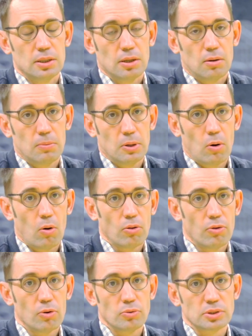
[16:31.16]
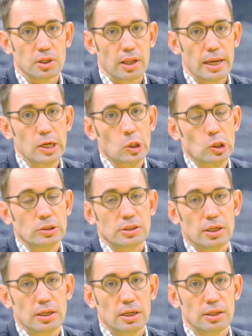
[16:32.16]
I mean, all those layers,
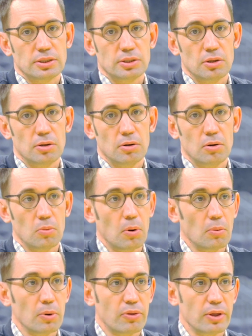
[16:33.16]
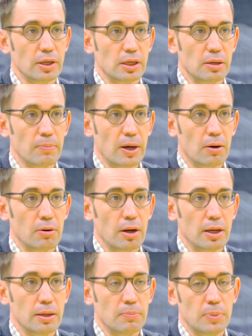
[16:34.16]
I guess, are, are what we're thinking about,
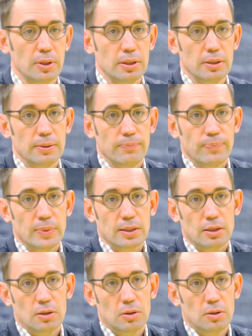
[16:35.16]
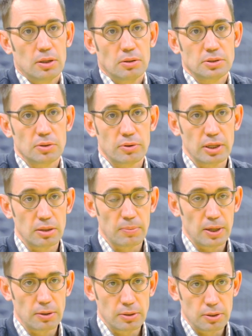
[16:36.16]
right? But, you know, I also think
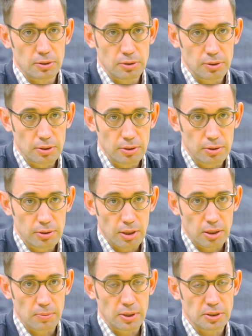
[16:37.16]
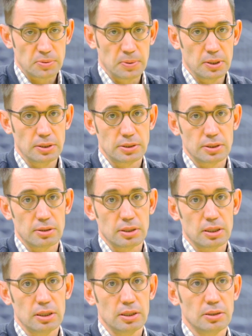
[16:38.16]
about, you know, you're, you're talking about experience and the
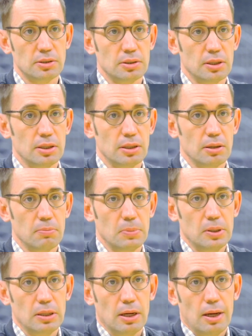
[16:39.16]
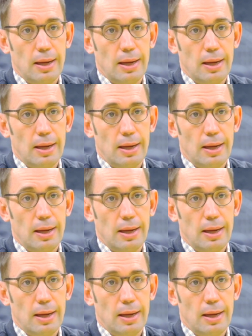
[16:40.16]
kids, right? I mean,